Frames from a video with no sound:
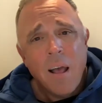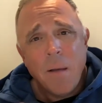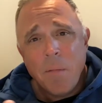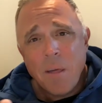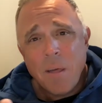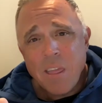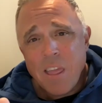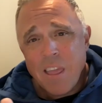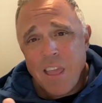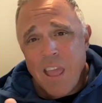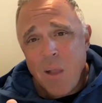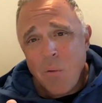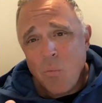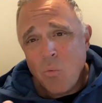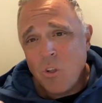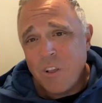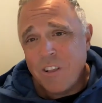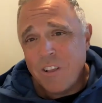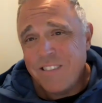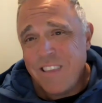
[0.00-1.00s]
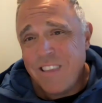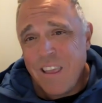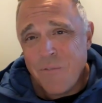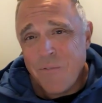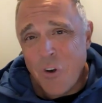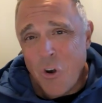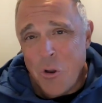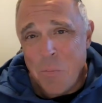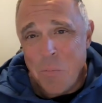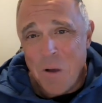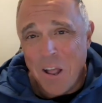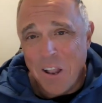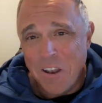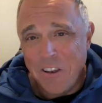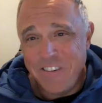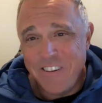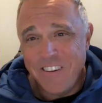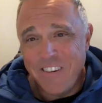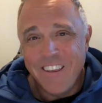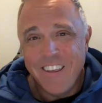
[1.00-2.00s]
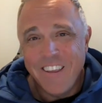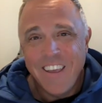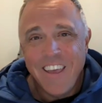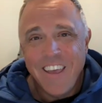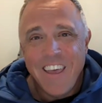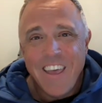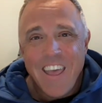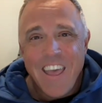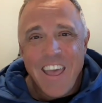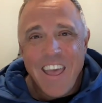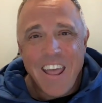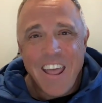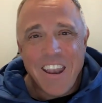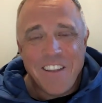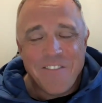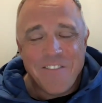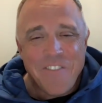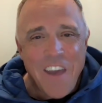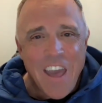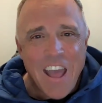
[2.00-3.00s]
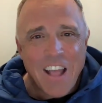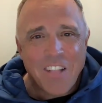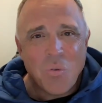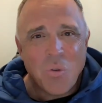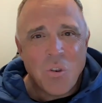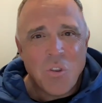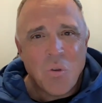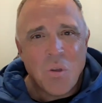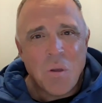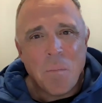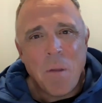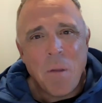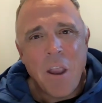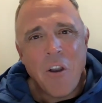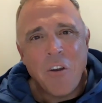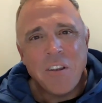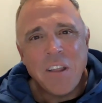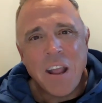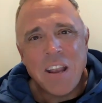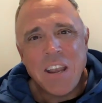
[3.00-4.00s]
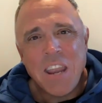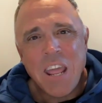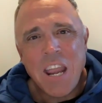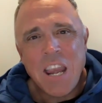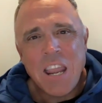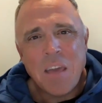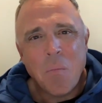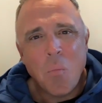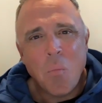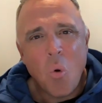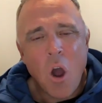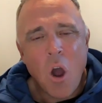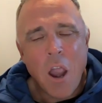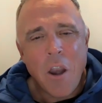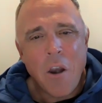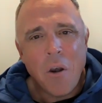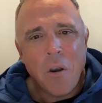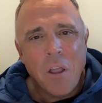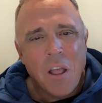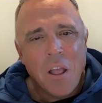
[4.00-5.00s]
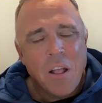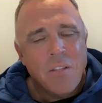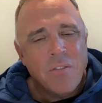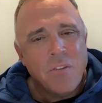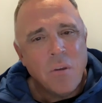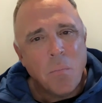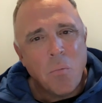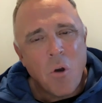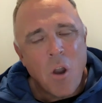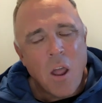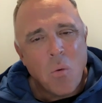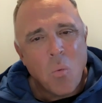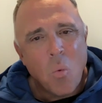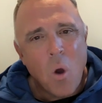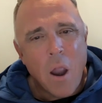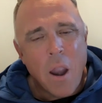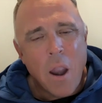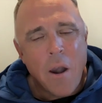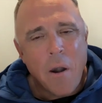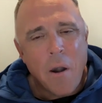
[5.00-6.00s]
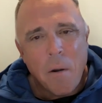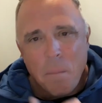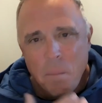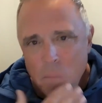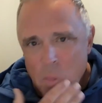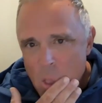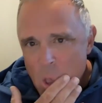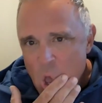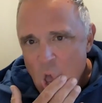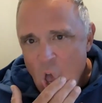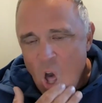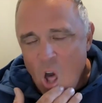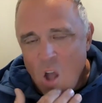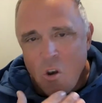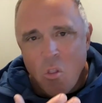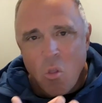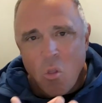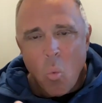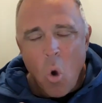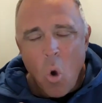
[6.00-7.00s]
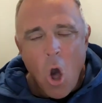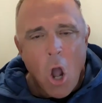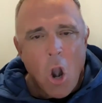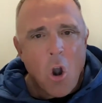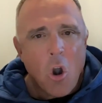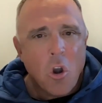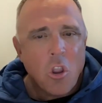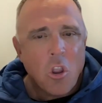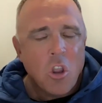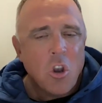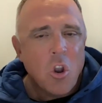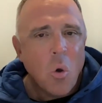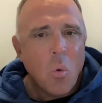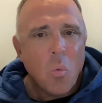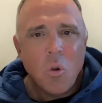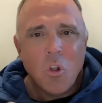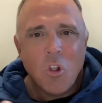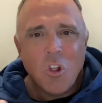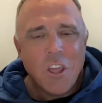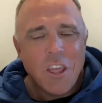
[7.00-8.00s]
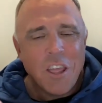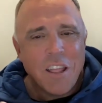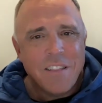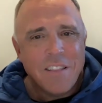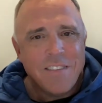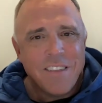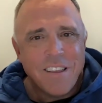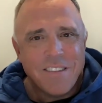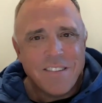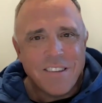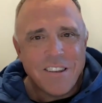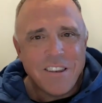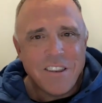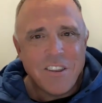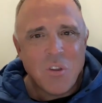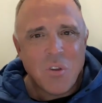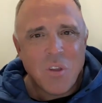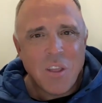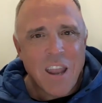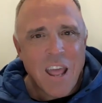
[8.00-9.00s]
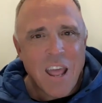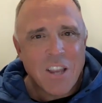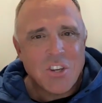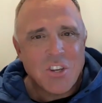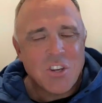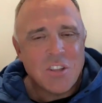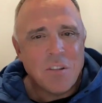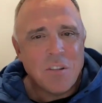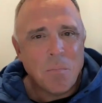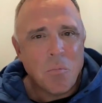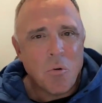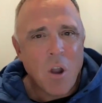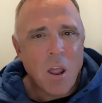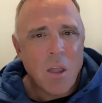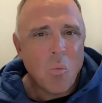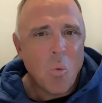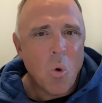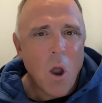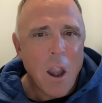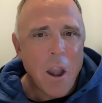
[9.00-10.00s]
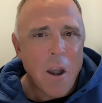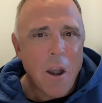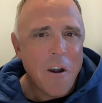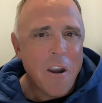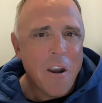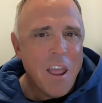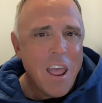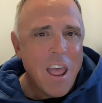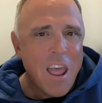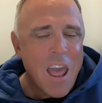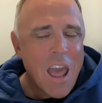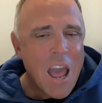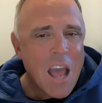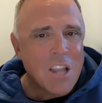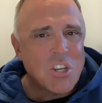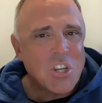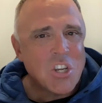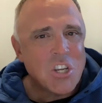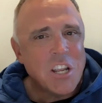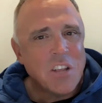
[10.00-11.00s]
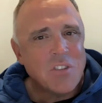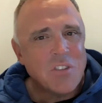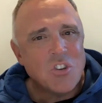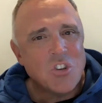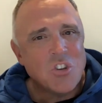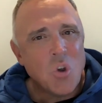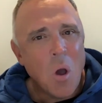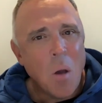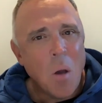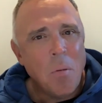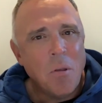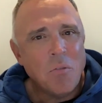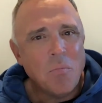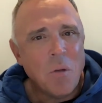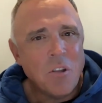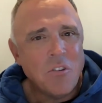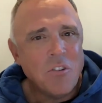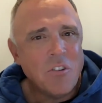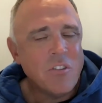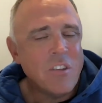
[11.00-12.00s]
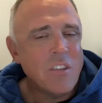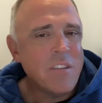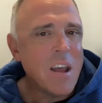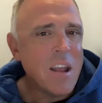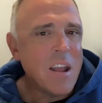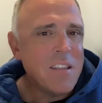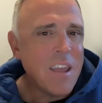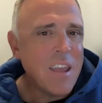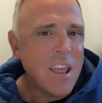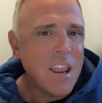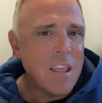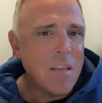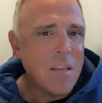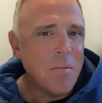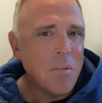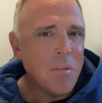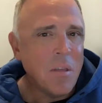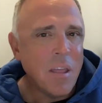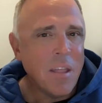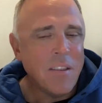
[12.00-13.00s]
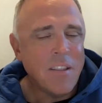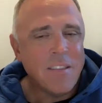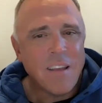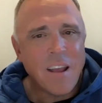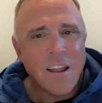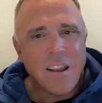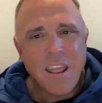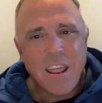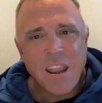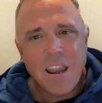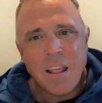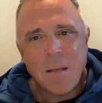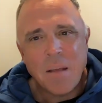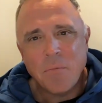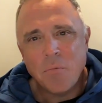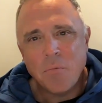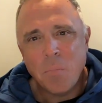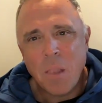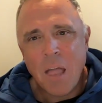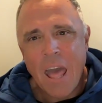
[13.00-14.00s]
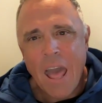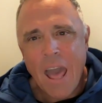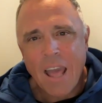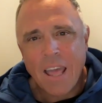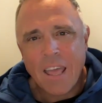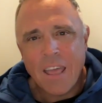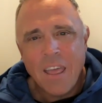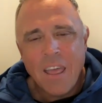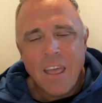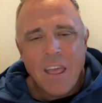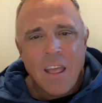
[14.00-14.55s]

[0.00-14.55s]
I'm like, you can't really see it very much. And in fact, when you compare titanium wire to bright wire under the water, you don't really, it doesn't, you can actually, the bright wire actually doesn't show up as much as a titanium, and the titanium's black.